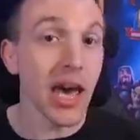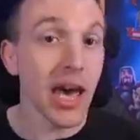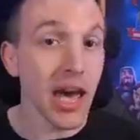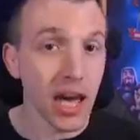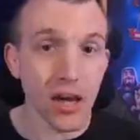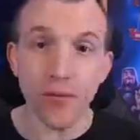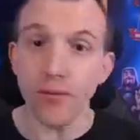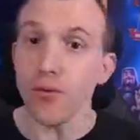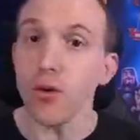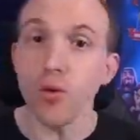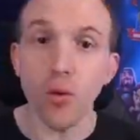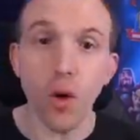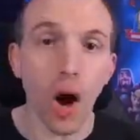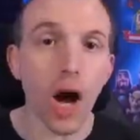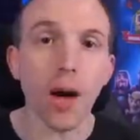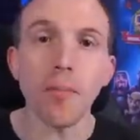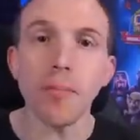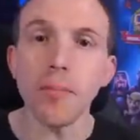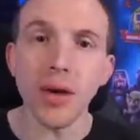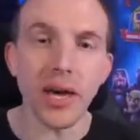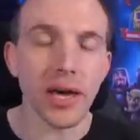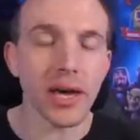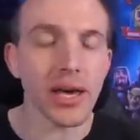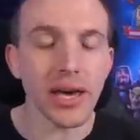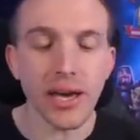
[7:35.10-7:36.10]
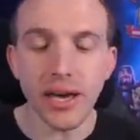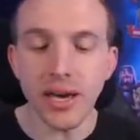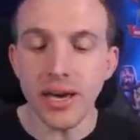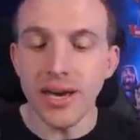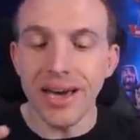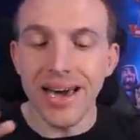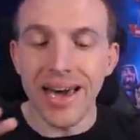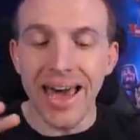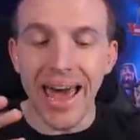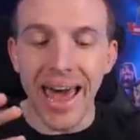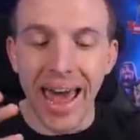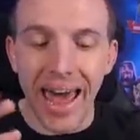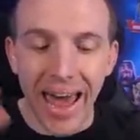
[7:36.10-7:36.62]
If you are picking
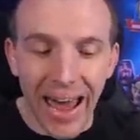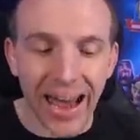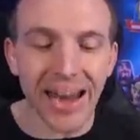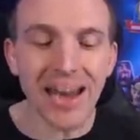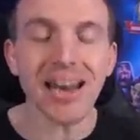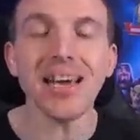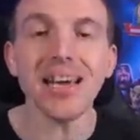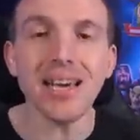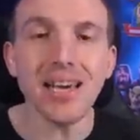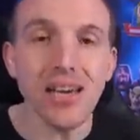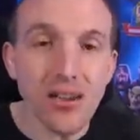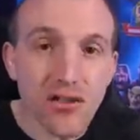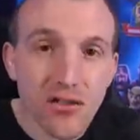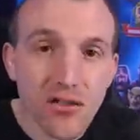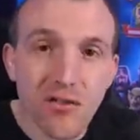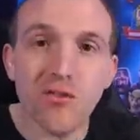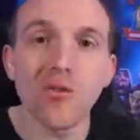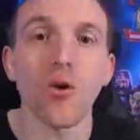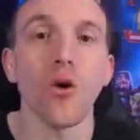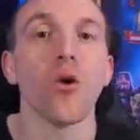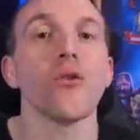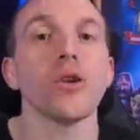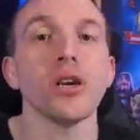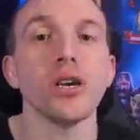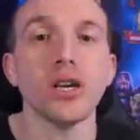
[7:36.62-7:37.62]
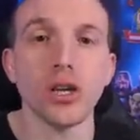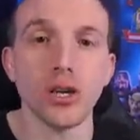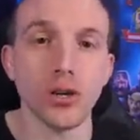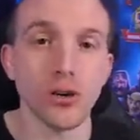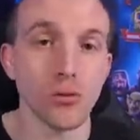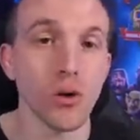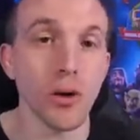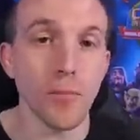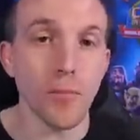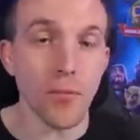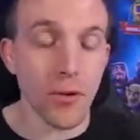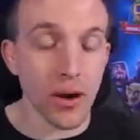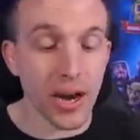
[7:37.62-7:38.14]
any storage
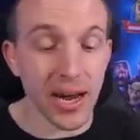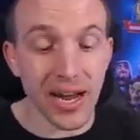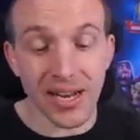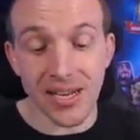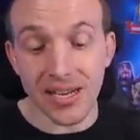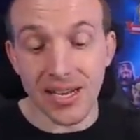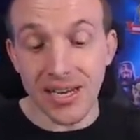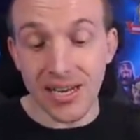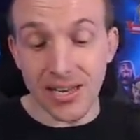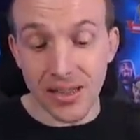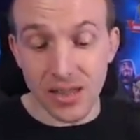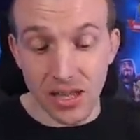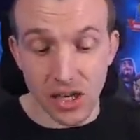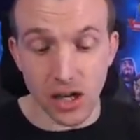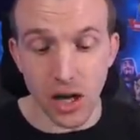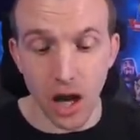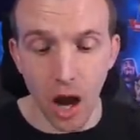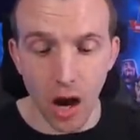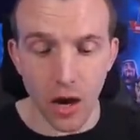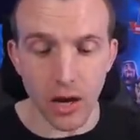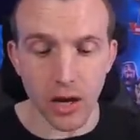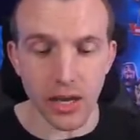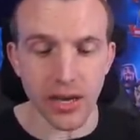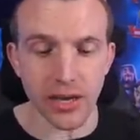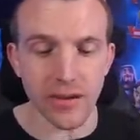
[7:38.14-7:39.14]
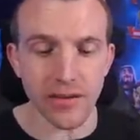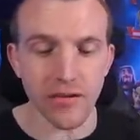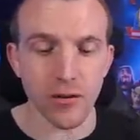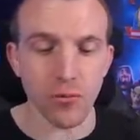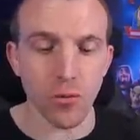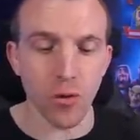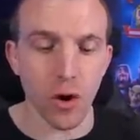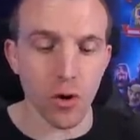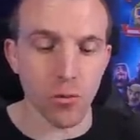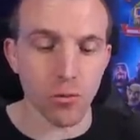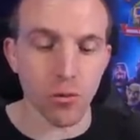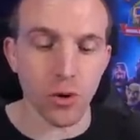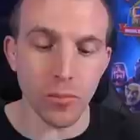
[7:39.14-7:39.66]
to upgrade, the Dark Elixir
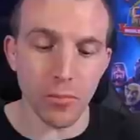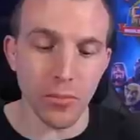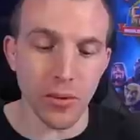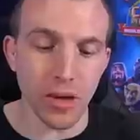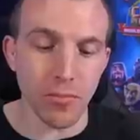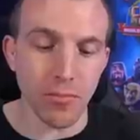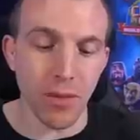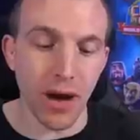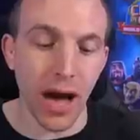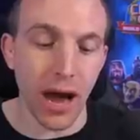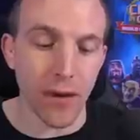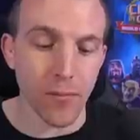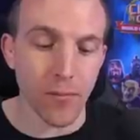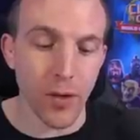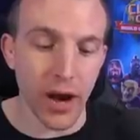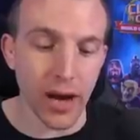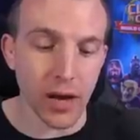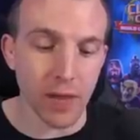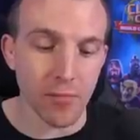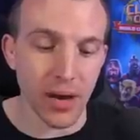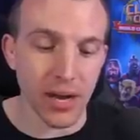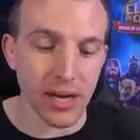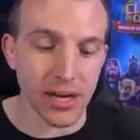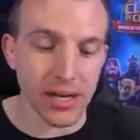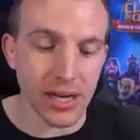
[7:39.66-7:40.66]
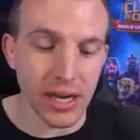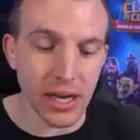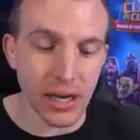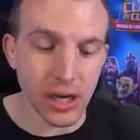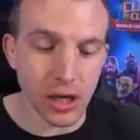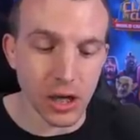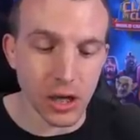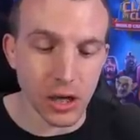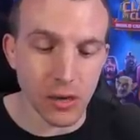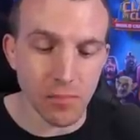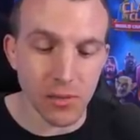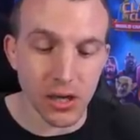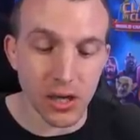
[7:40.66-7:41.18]
one would be my
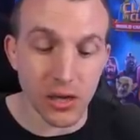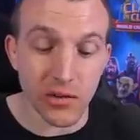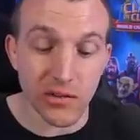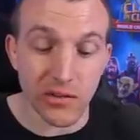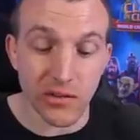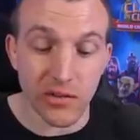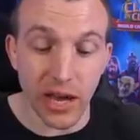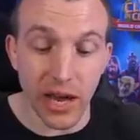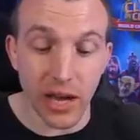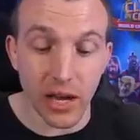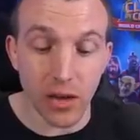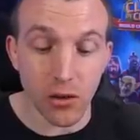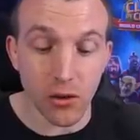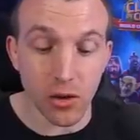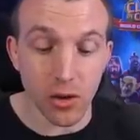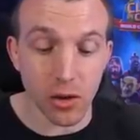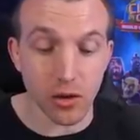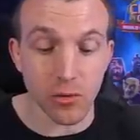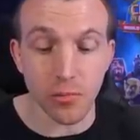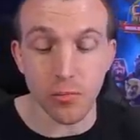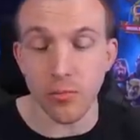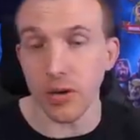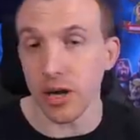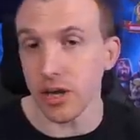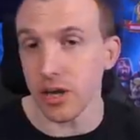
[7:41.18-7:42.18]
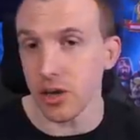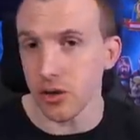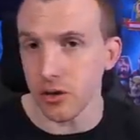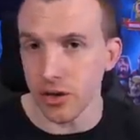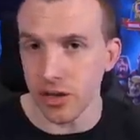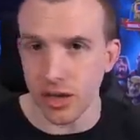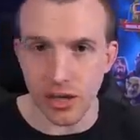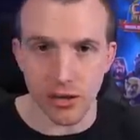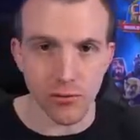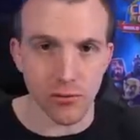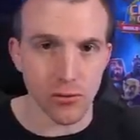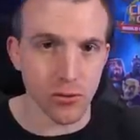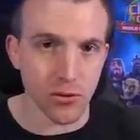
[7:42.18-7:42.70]
recommendation because then you can upgrade your
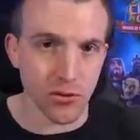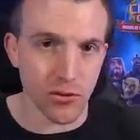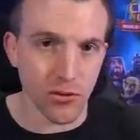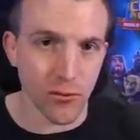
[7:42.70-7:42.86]
heroes